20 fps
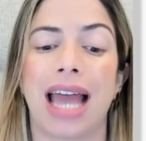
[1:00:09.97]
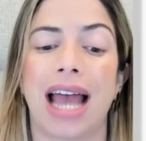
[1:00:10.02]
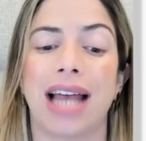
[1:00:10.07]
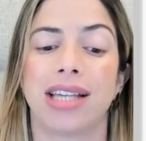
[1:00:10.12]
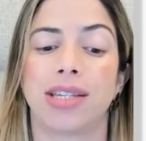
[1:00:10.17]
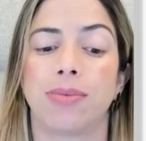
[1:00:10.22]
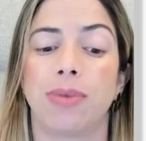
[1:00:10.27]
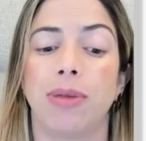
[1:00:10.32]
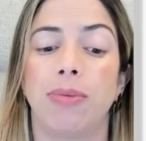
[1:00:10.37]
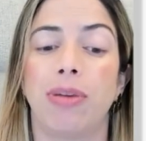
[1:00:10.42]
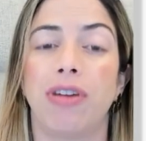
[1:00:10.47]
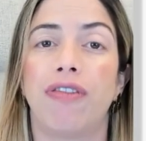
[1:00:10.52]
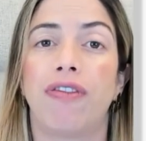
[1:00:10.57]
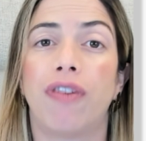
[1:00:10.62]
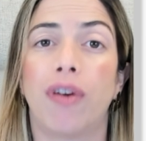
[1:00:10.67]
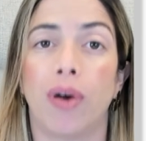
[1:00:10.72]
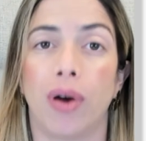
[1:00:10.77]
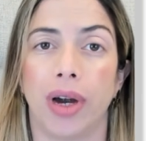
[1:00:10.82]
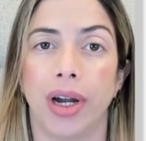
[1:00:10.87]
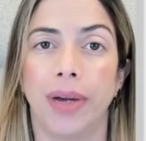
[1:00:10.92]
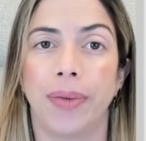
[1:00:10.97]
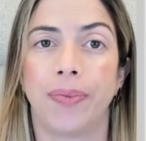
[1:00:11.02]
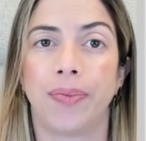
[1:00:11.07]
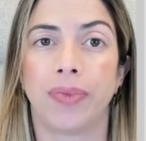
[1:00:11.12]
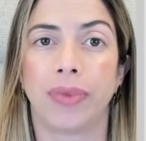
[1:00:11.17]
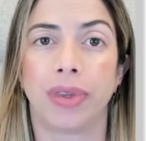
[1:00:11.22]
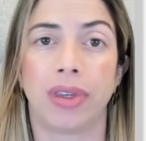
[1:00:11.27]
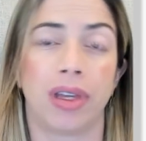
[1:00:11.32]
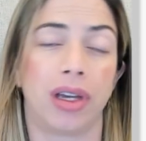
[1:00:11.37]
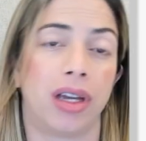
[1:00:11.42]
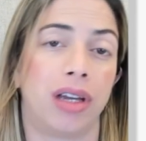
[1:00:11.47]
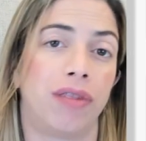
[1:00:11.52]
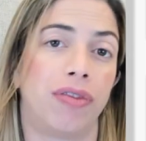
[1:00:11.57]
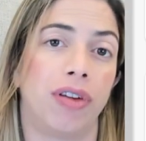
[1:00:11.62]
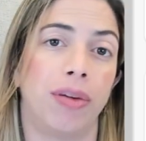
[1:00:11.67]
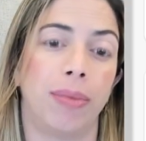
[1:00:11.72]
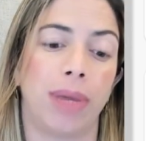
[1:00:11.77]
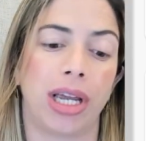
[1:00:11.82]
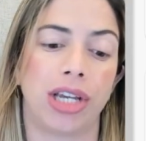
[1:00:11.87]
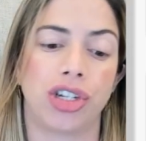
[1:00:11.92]
asked me before the
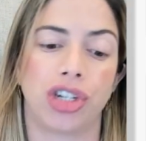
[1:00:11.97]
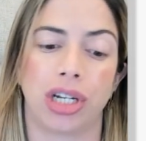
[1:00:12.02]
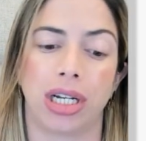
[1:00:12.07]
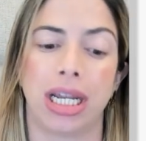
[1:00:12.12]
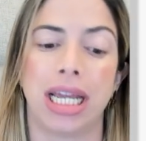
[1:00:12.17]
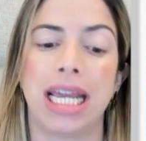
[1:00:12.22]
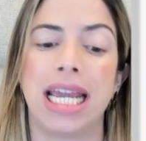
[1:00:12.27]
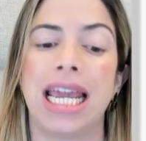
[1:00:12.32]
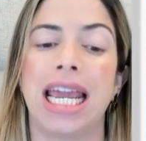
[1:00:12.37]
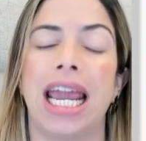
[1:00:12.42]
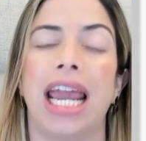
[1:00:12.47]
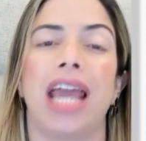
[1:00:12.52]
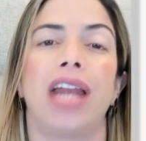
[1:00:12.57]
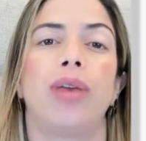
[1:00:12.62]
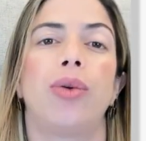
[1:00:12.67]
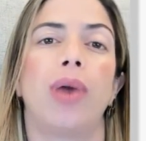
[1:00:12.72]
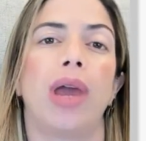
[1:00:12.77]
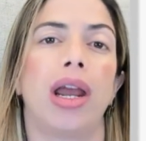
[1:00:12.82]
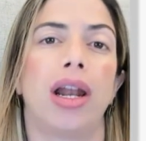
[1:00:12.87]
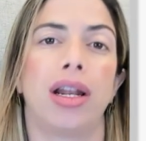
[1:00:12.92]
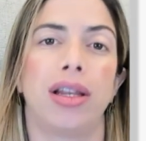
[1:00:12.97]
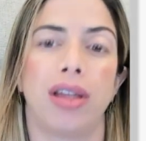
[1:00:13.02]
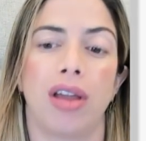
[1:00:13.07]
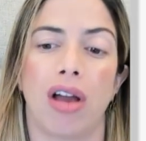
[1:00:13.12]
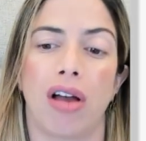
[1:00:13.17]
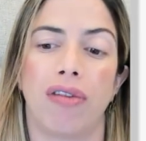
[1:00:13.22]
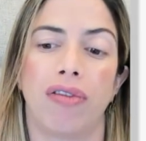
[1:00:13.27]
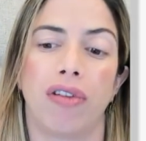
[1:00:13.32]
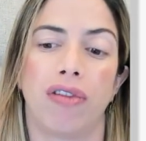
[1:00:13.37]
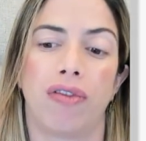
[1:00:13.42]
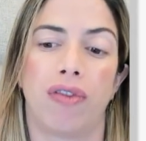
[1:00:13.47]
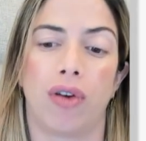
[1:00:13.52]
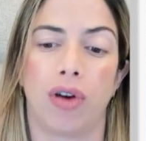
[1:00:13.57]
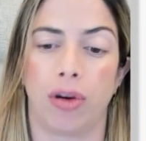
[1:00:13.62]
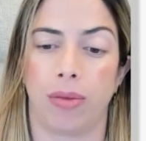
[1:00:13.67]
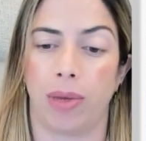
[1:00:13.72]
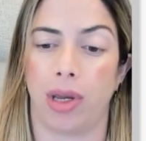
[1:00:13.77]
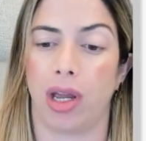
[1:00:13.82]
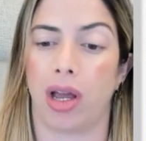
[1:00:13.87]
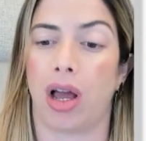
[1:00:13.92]
information, it created the offer
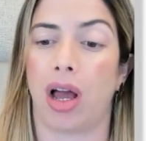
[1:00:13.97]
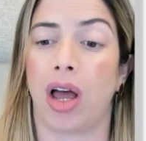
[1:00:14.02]
for me.